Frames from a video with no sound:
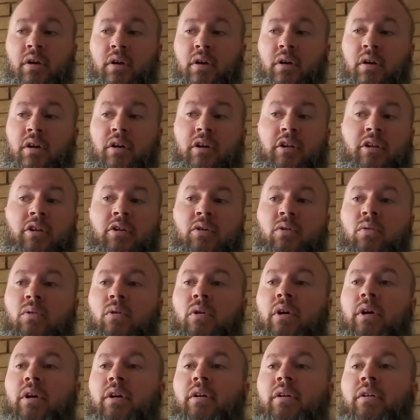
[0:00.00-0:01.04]
I don't
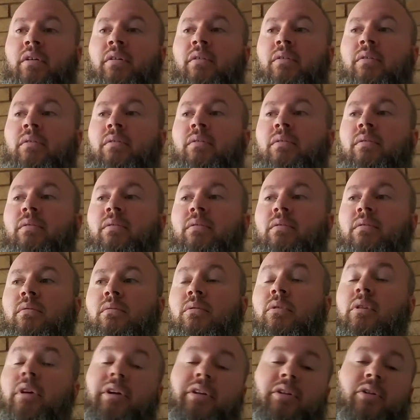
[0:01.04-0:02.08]
have,
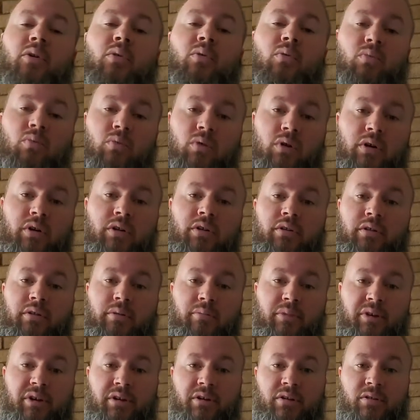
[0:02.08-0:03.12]
I don't want a
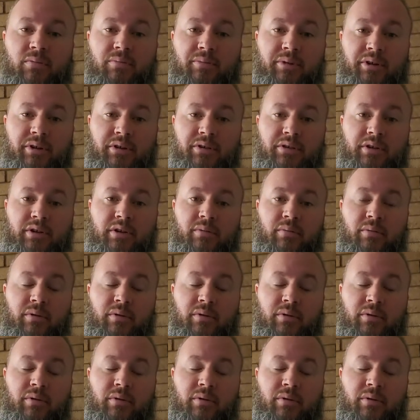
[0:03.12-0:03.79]
Mako paint job.